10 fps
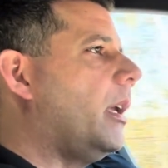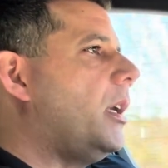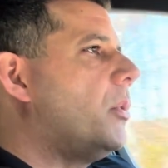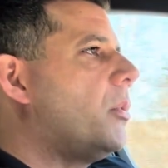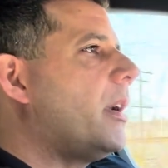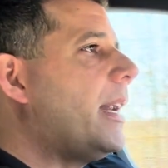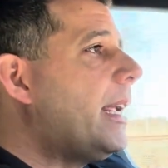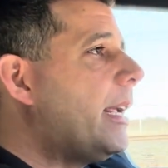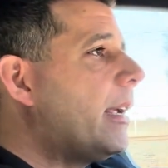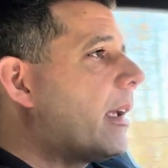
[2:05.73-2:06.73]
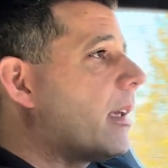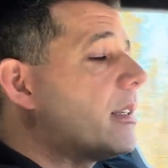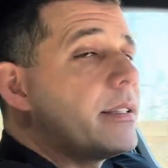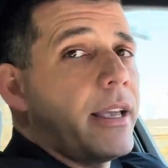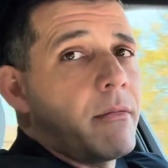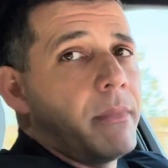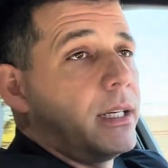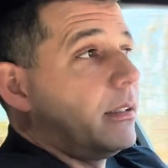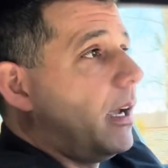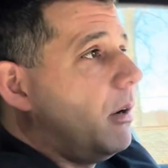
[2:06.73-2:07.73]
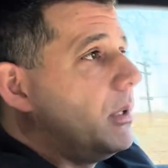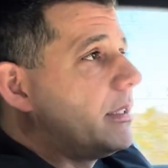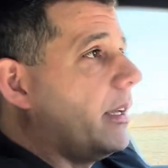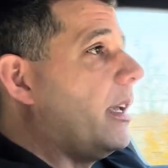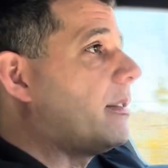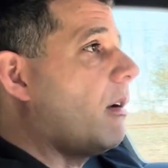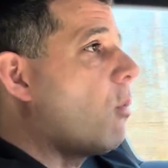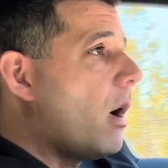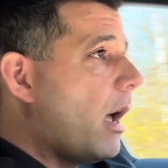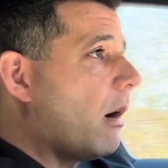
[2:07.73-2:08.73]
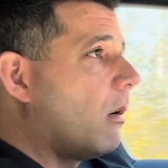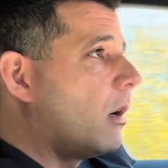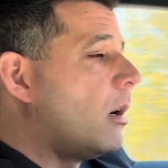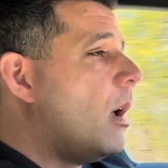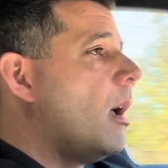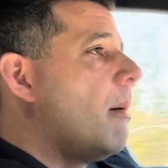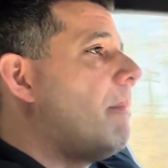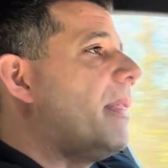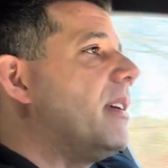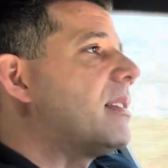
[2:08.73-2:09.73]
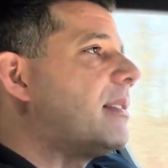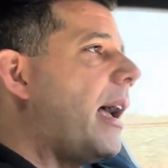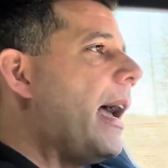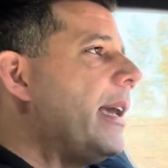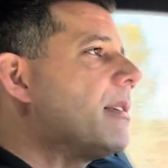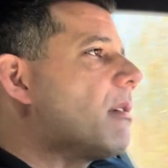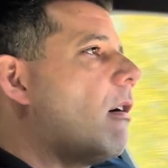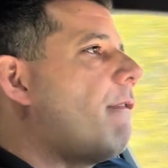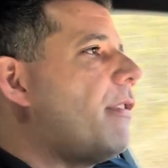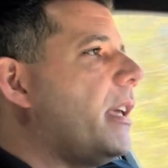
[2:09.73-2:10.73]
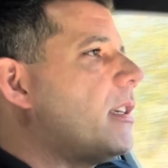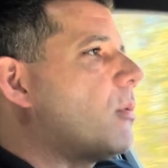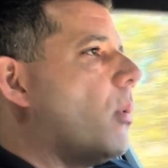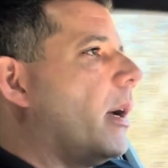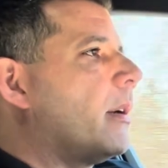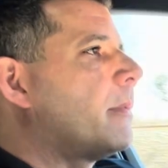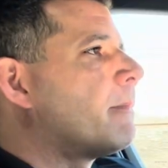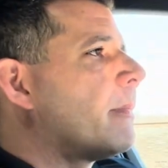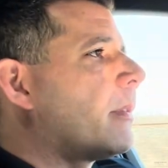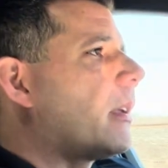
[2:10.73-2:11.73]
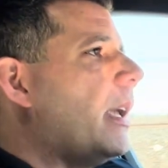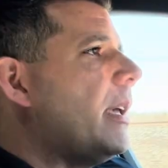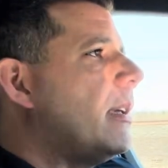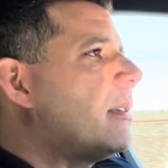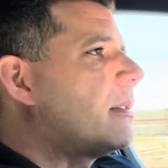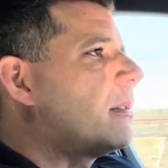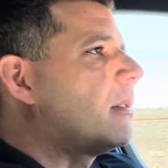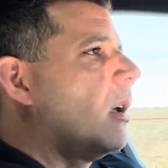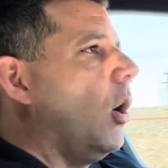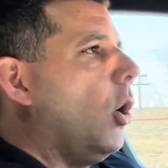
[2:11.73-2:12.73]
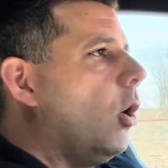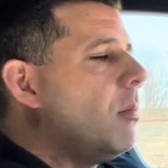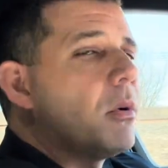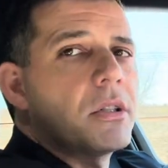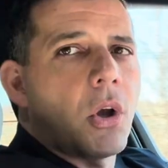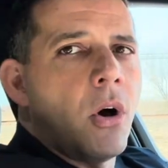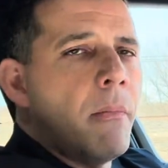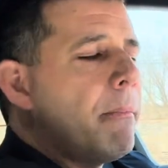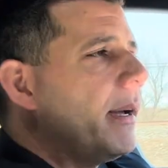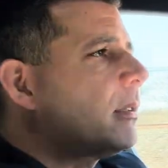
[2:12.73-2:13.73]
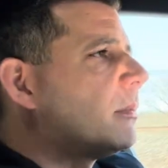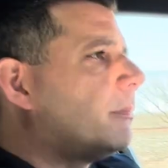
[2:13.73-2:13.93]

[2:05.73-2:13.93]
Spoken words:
unique segment. I would say it's a wagon, but the size of this one is almost compact